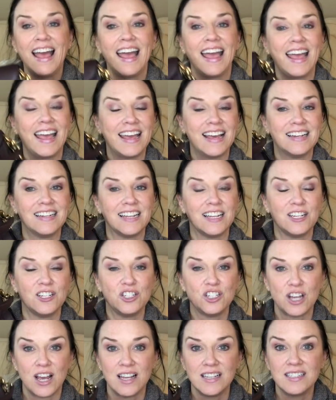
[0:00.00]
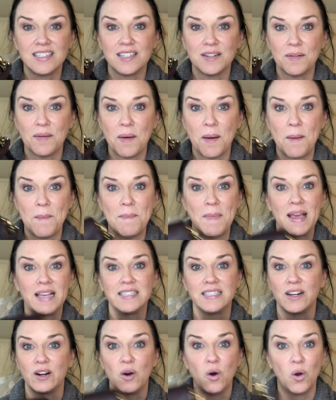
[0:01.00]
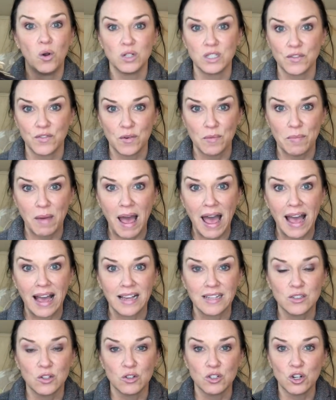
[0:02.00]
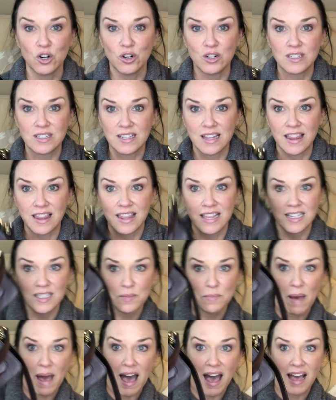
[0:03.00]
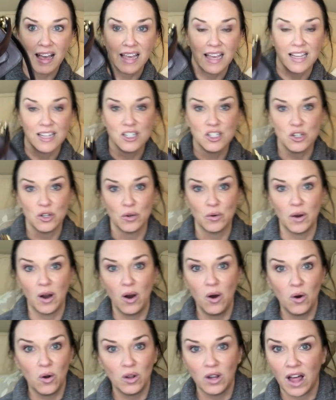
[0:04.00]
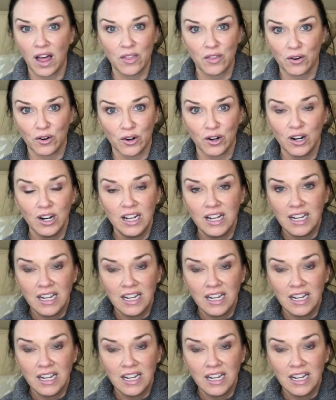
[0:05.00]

And it just makes it a whole different bag. So it turns this bag into a whole other